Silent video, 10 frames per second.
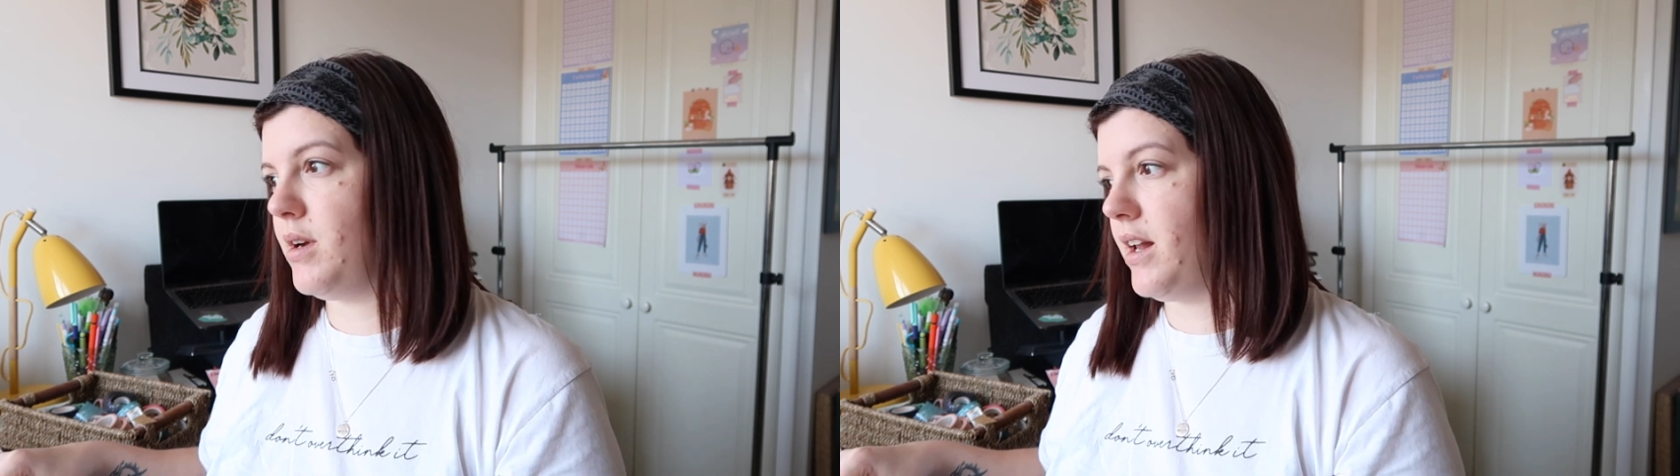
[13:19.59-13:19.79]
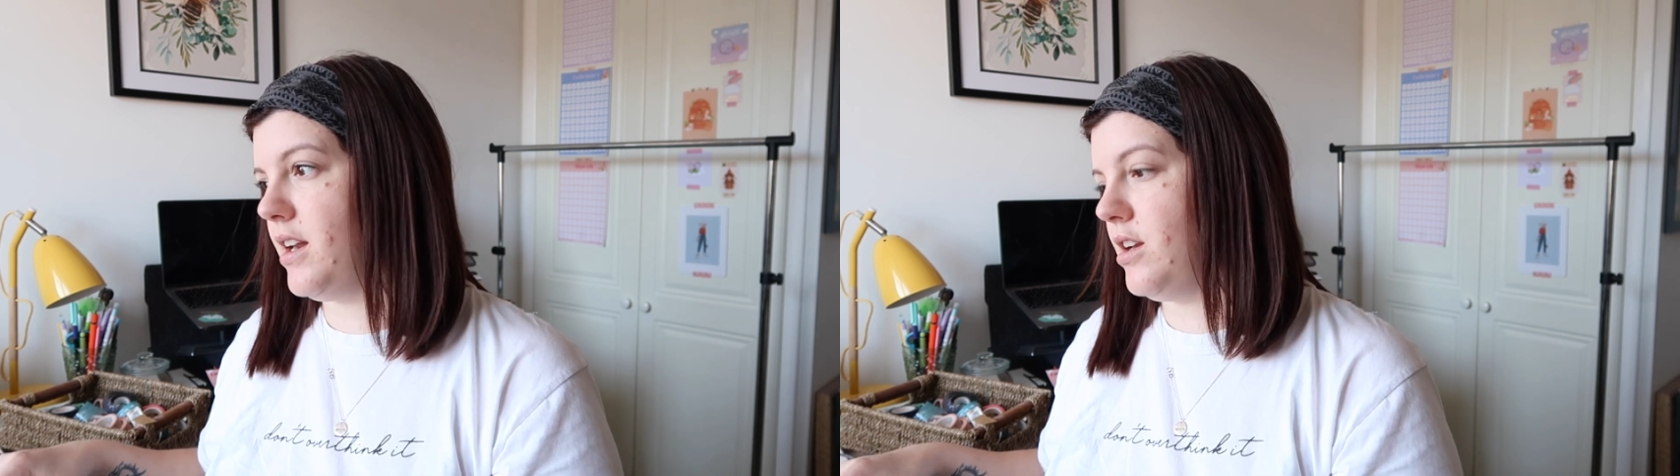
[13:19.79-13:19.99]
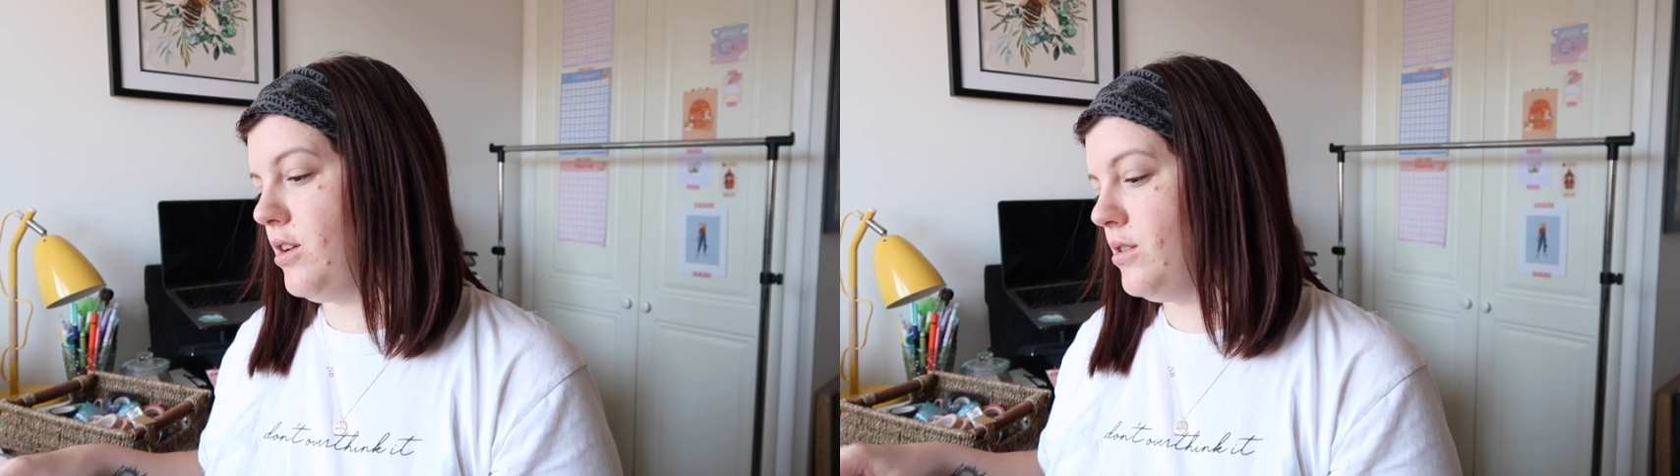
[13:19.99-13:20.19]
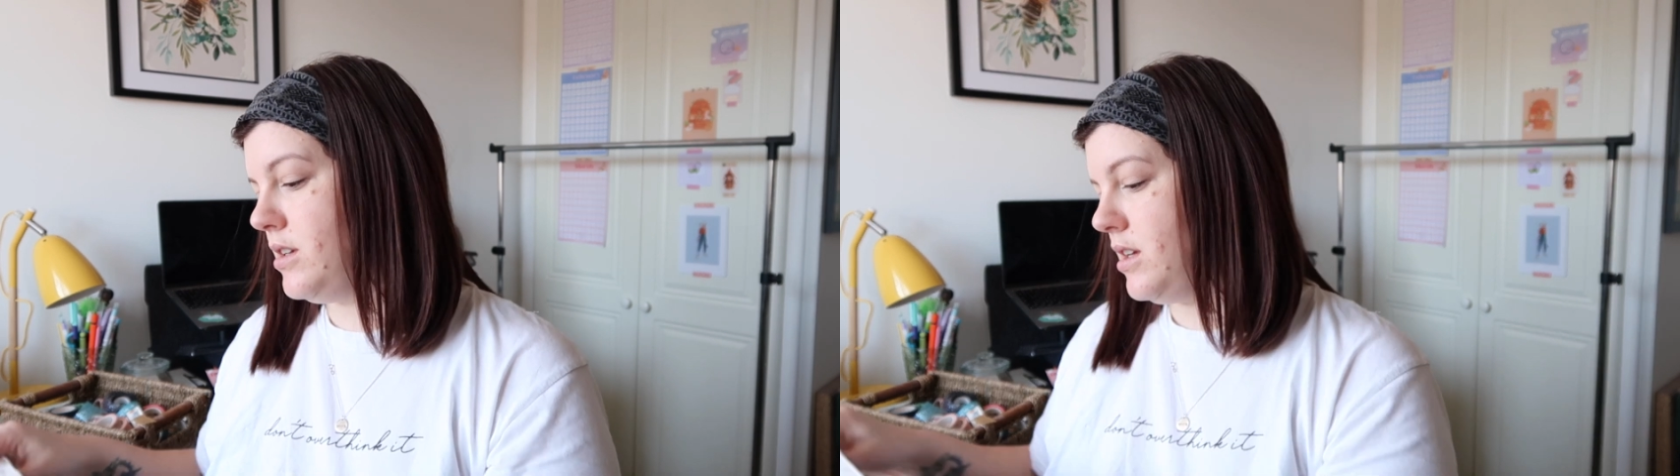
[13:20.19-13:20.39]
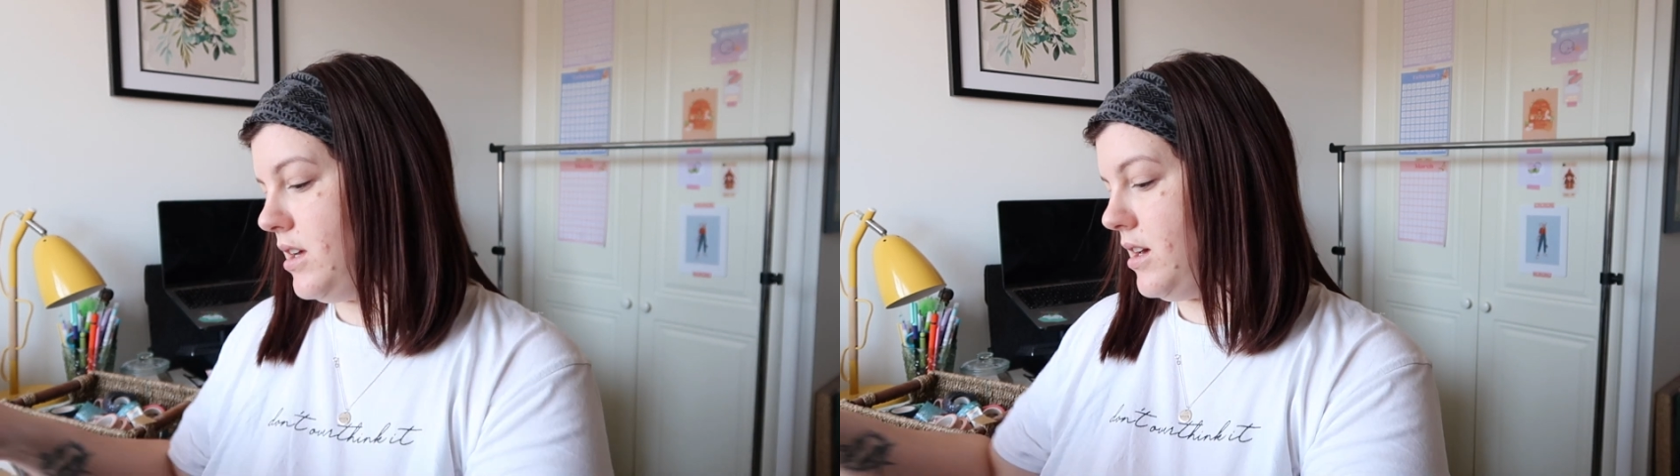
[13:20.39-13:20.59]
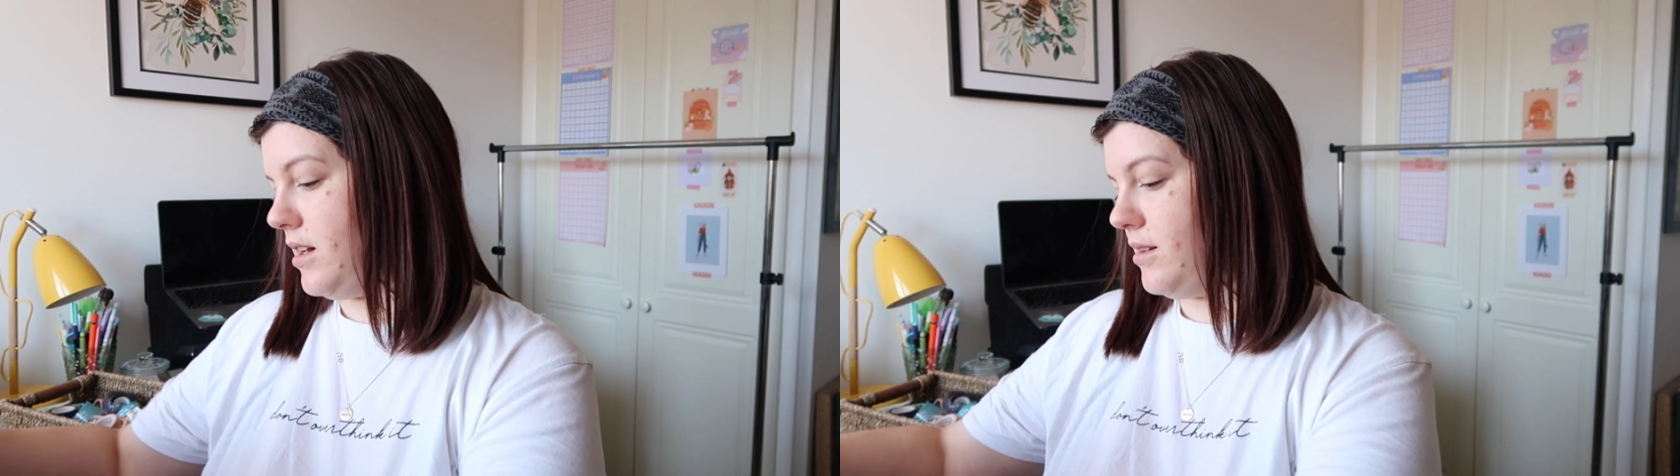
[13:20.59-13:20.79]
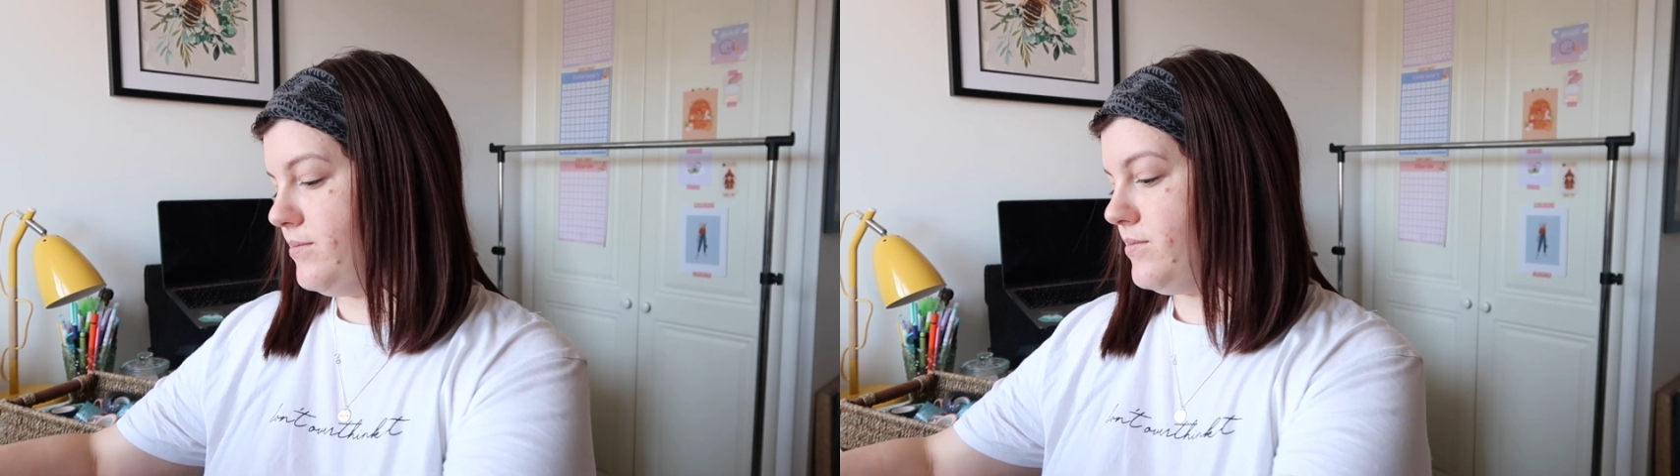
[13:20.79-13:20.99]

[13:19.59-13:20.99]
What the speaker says: Lainey New,